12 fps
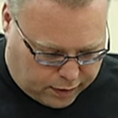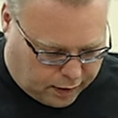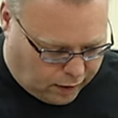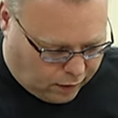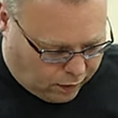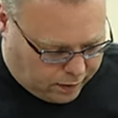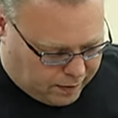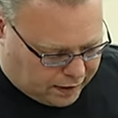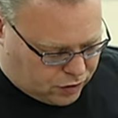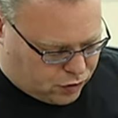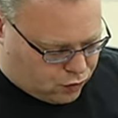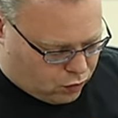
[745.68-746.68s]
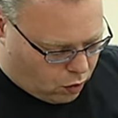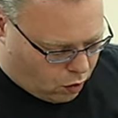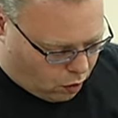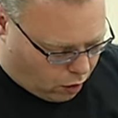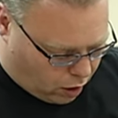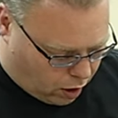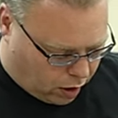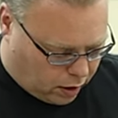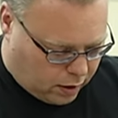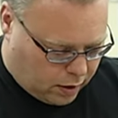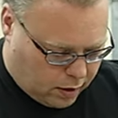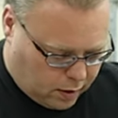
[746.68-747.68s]
got all in my drawer.
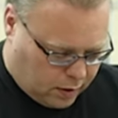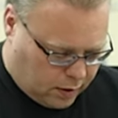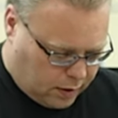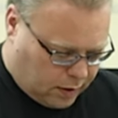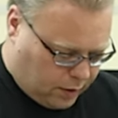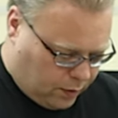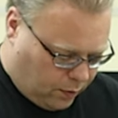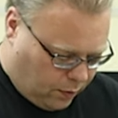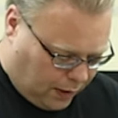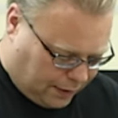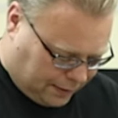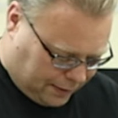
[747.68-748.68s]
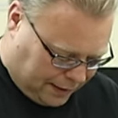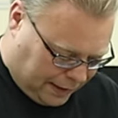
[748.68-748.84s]
What the